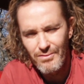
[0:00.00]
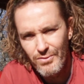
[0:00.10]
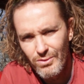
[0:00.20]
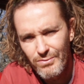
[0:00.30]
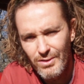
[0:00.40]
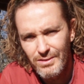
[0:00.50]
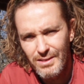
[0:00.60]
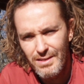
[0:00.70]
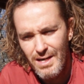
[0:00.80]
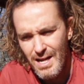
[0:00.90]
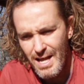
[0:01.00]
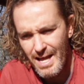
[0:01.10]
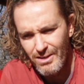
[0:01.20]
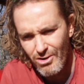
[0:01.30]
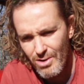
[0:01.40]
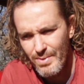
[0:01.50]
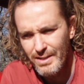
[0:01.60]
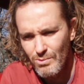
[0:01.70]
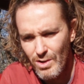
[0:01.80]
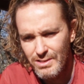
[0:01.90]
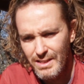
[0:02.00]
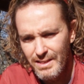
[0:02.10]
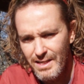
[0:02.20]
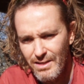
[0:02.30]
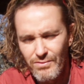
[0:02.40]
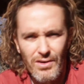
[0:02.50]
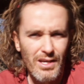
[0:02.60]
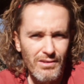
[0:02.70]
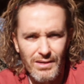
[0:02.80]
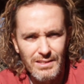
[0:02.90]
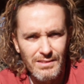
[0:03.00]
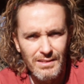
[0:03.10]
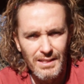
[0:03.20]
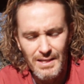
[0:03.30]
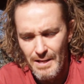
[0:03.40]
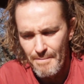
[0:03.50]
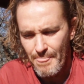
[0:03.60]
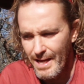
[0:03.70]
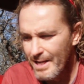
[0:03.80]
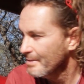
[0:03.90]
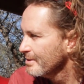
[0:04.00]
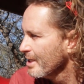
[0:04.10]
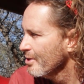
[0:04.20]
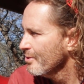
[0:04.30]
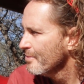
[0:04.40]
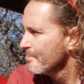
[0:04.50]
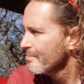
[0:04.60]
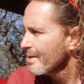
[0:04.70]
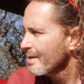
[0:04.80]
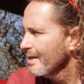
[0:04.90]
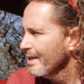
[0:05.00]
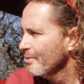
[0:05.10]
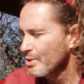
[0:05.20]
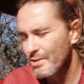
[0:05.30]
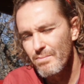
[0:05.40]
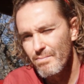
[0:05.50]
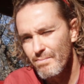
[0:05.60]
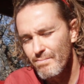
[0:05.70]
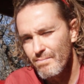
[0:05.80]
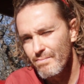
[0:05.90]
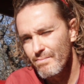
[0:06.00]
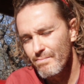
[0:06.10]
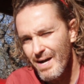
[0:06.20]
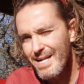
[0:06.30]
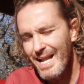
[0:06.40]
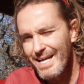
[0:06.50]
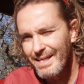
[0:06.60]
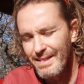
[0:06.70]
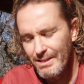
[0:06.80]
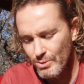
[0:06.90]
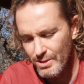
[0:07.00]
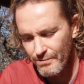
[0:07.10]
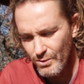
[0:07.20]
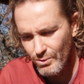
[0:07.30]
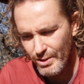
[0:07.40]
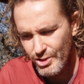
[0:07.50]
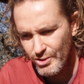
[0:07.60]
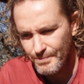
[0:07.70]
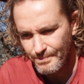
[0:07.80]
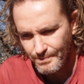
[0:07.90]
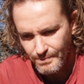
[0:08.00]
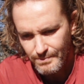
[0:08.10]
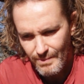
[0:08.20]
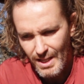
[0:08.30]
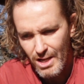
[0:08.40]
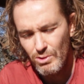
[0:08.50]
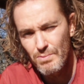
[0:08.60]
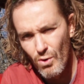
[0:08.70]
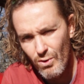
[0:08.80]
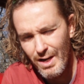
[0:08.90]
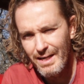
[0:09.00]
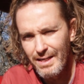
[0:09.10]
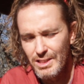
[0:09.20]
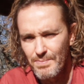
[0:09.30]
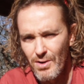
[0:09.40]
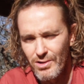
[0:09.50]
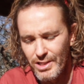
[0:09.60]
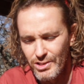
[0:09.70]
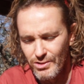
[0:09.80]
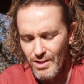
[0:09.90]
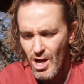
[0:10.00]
fuel filter and the carburetor was cleaned out fairly recently. So it was unlikely that was a fuel issue. It was more likely a spark issue.